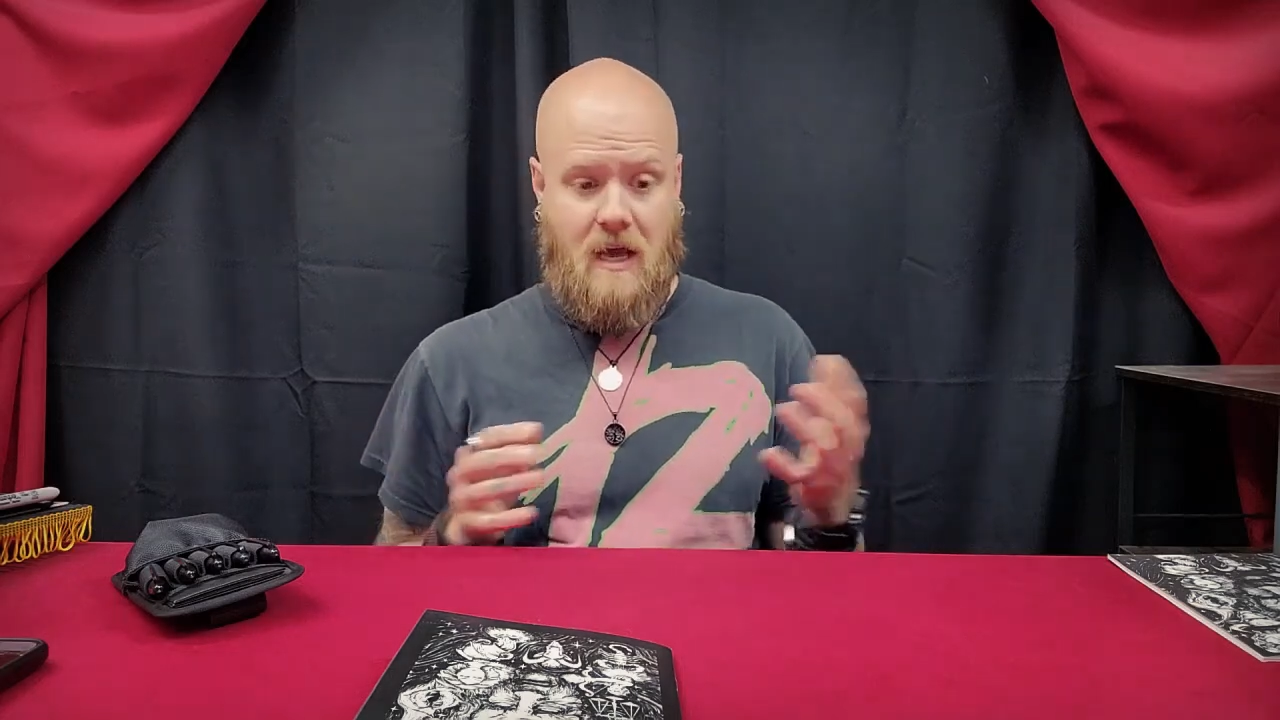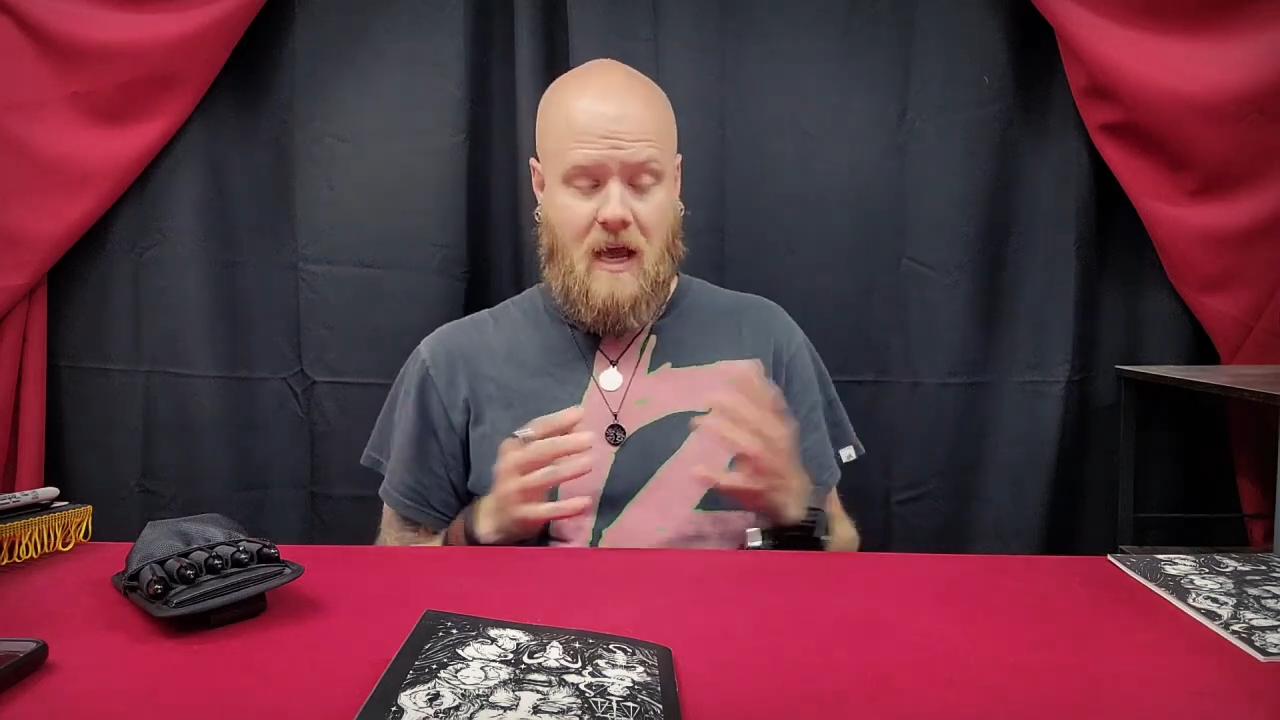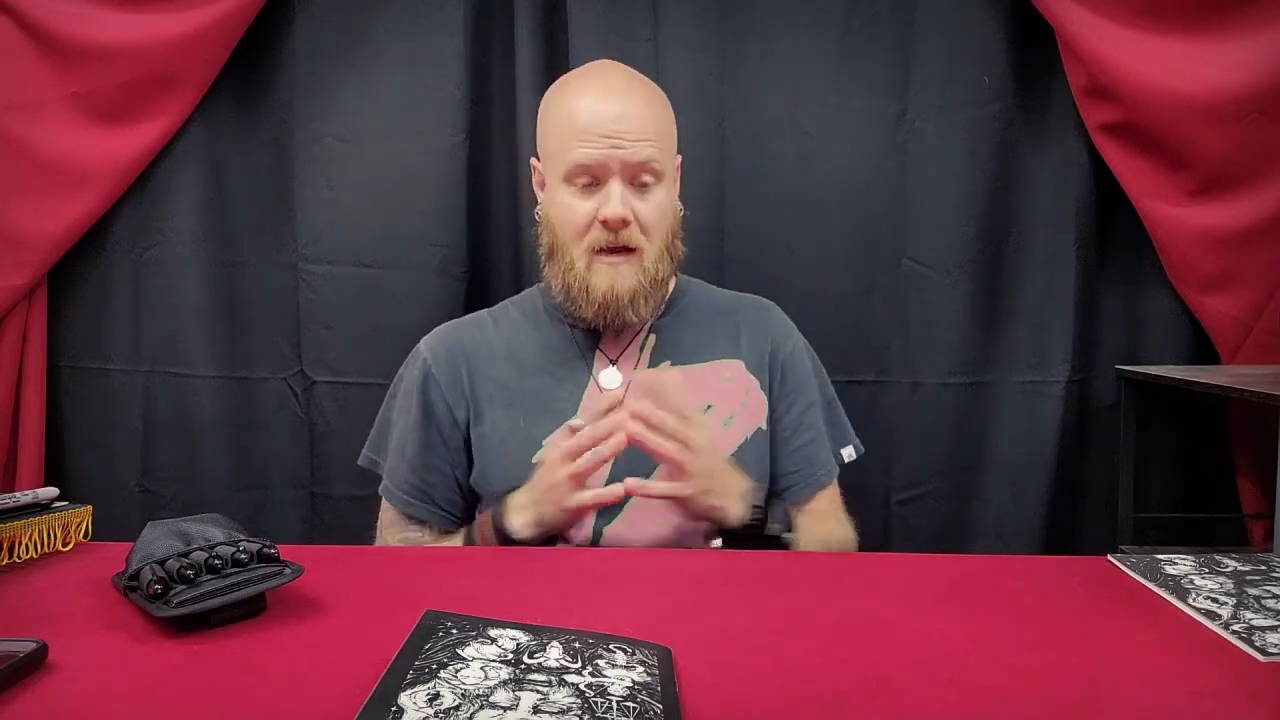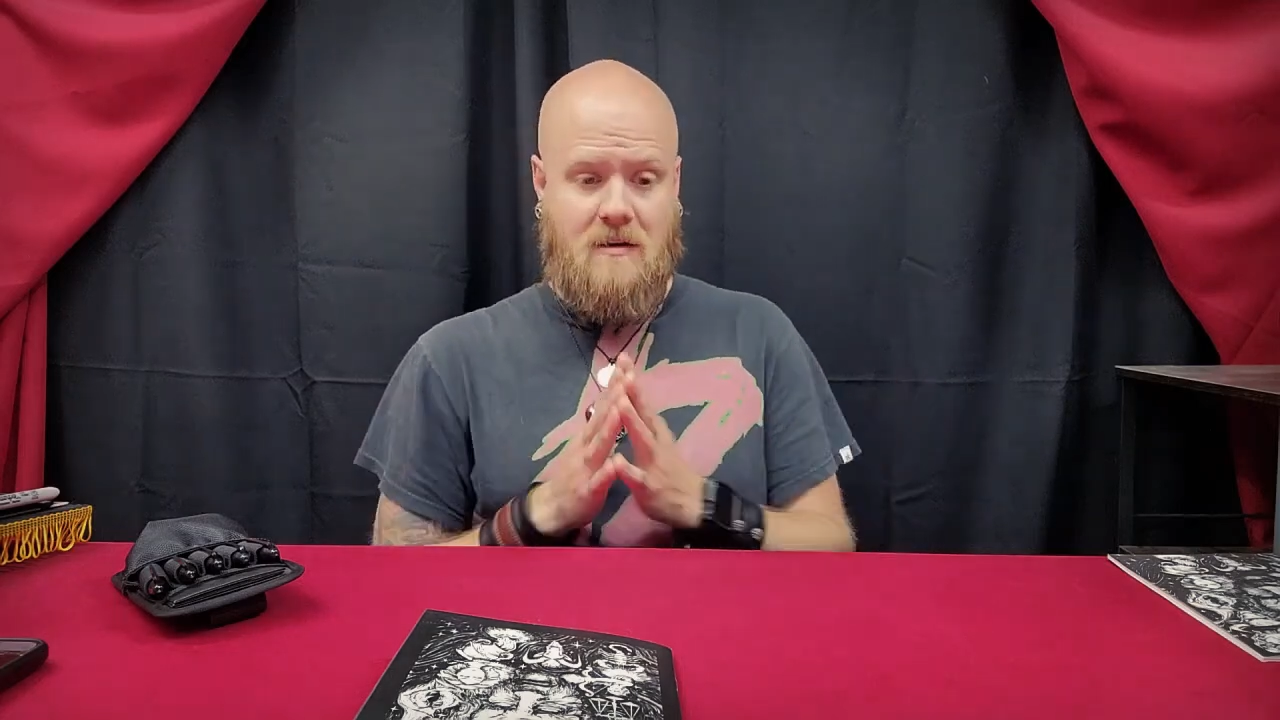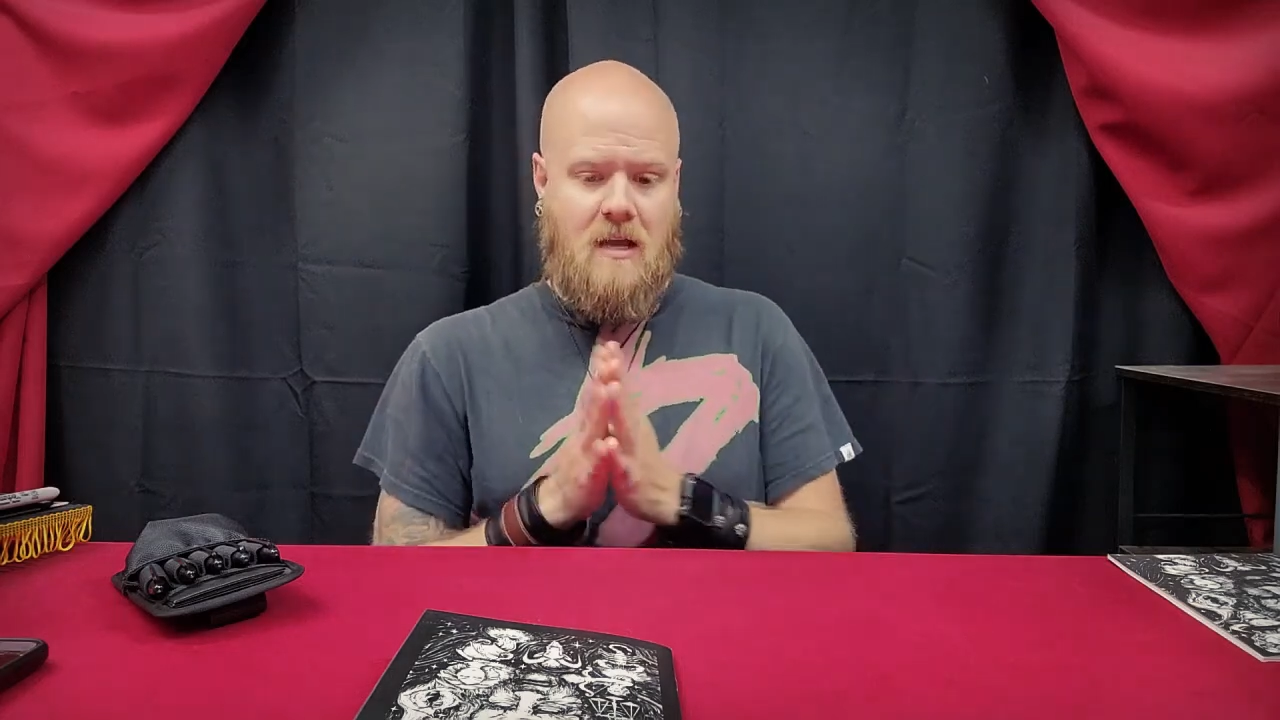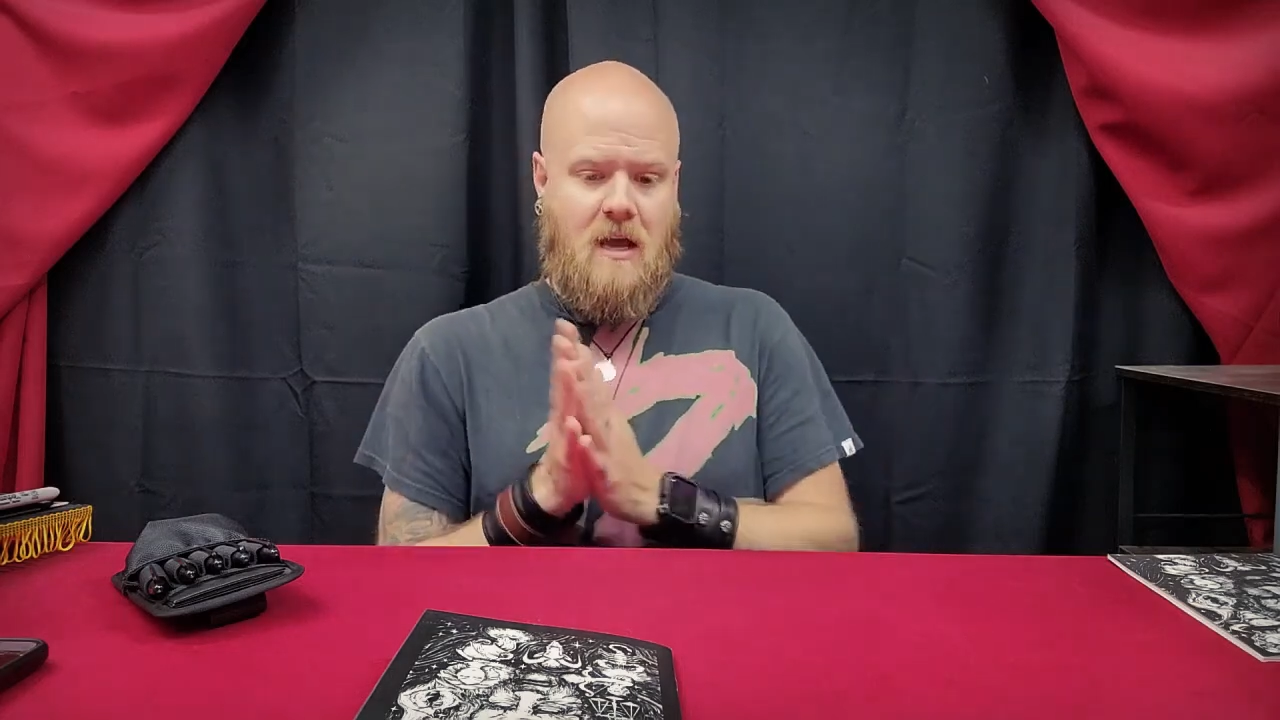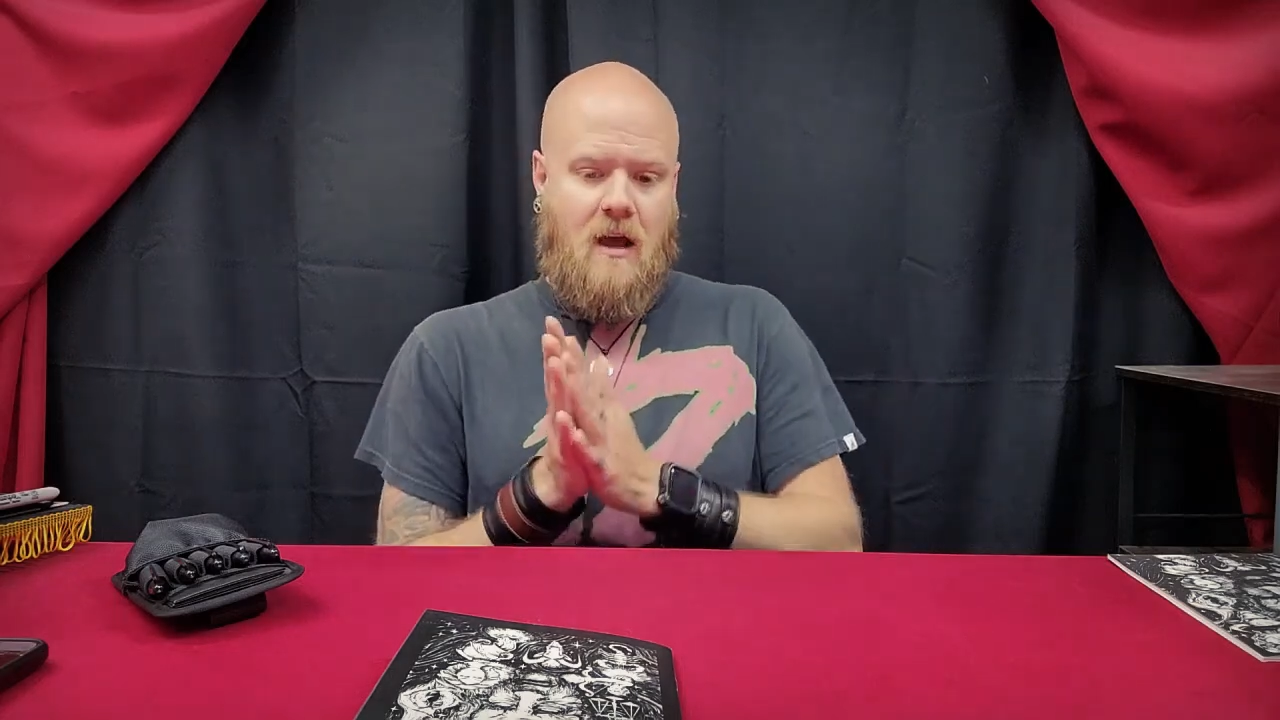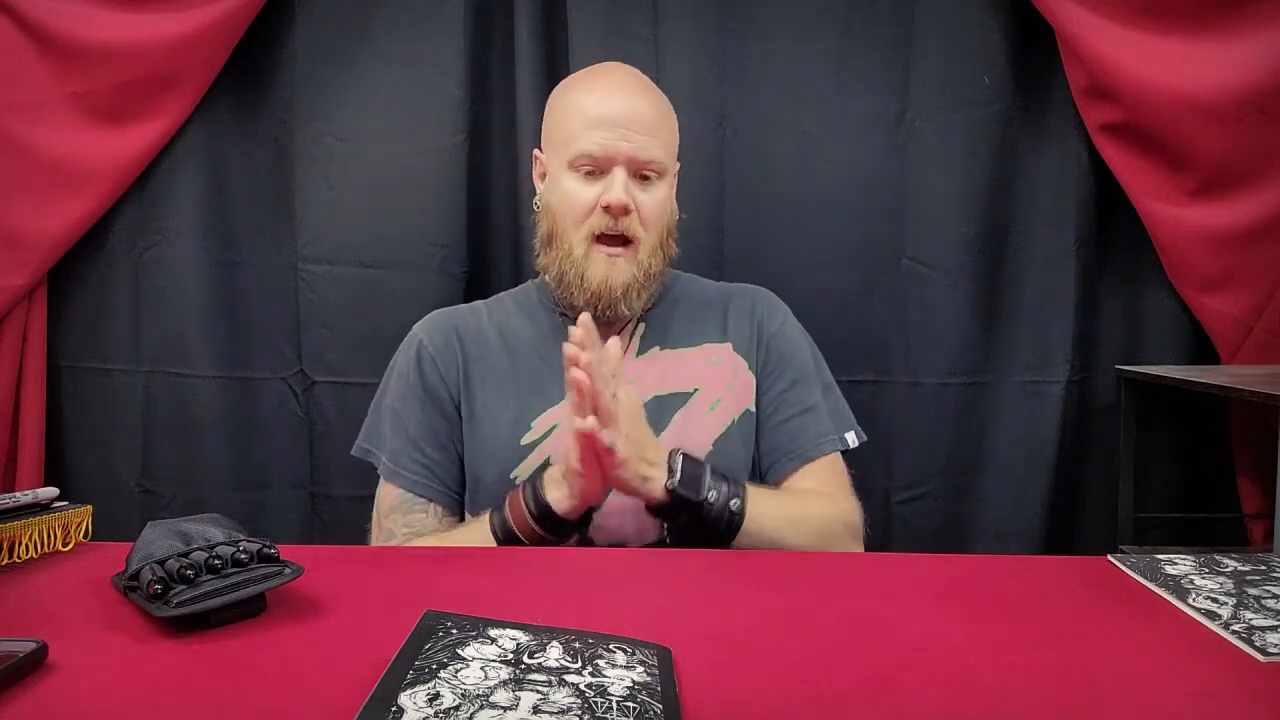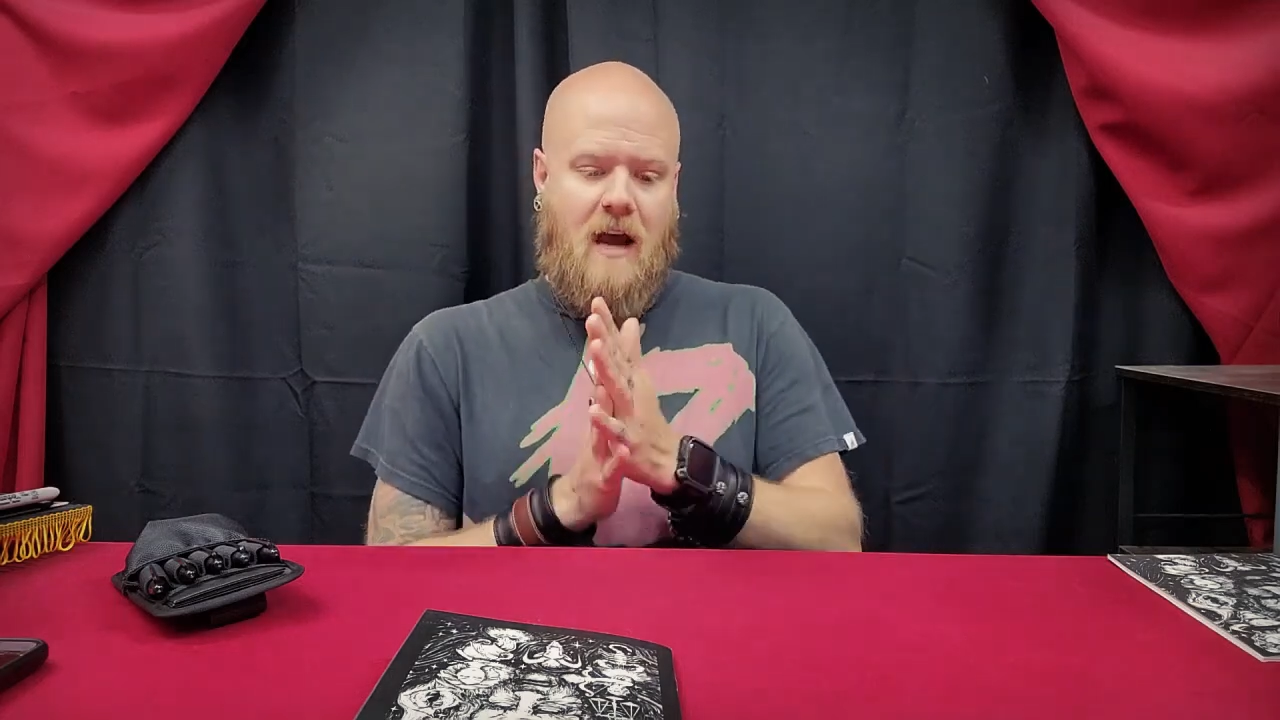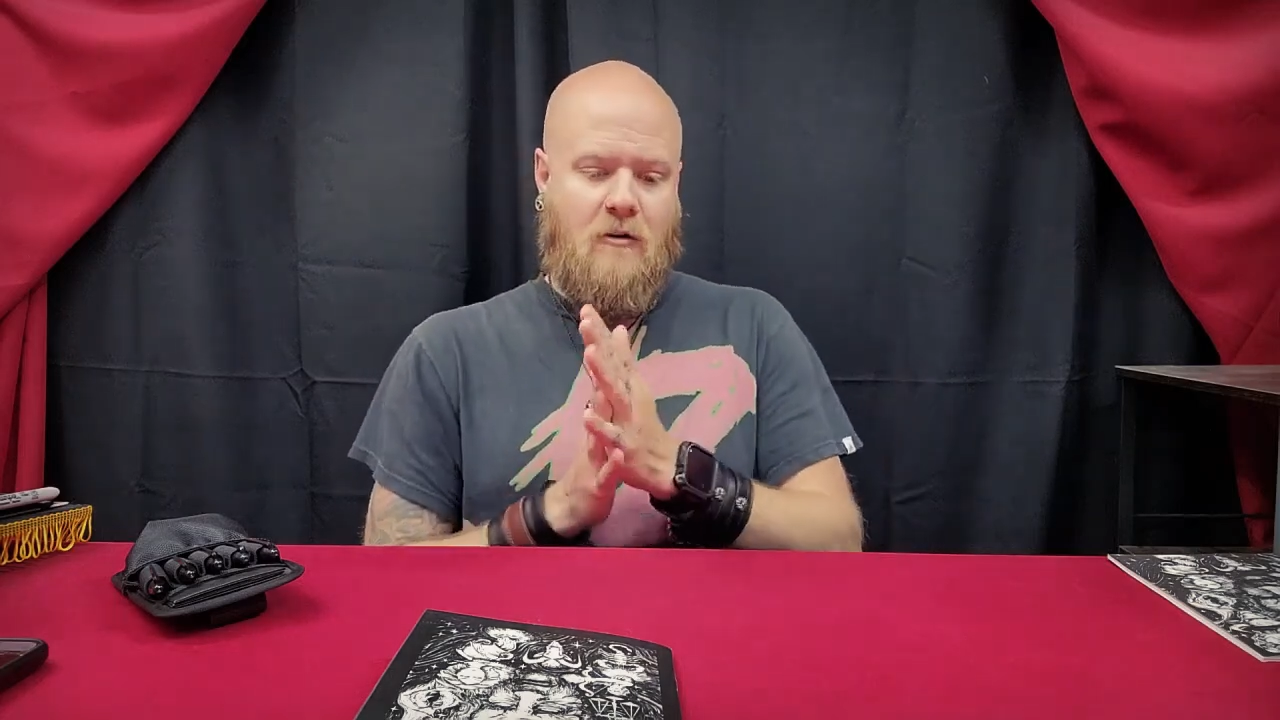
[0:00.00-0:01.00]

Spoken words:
And I